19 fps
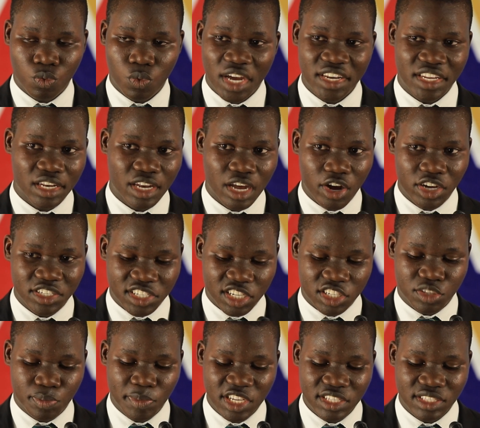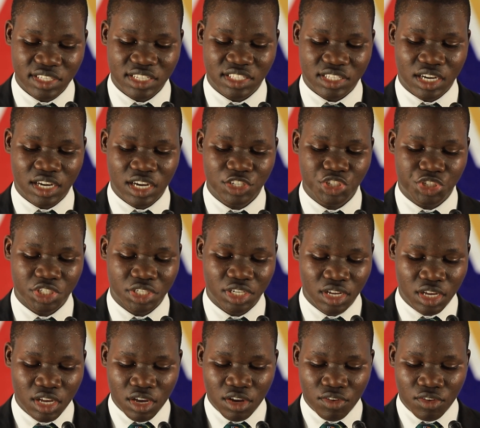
widen our tax base as a country.